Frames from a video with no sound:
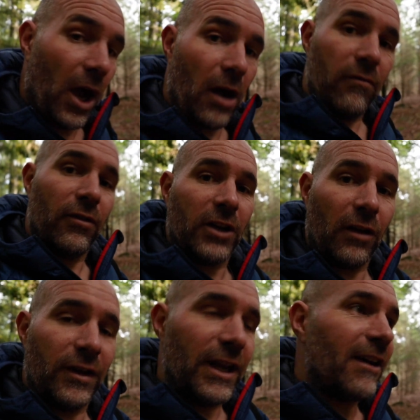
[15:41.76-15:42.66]
Home for a
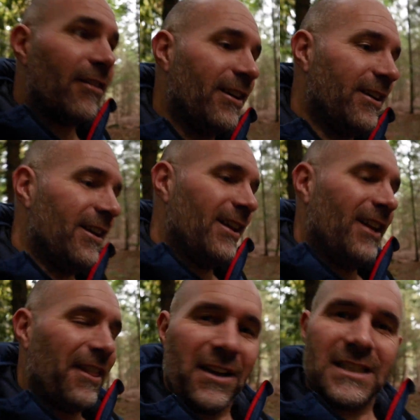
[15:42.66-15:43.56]
coffee now.
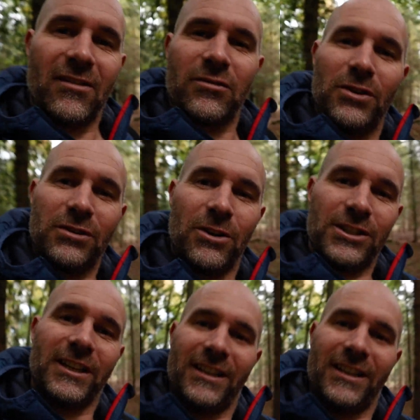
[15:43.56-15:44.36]
Thanks ever so much for watching,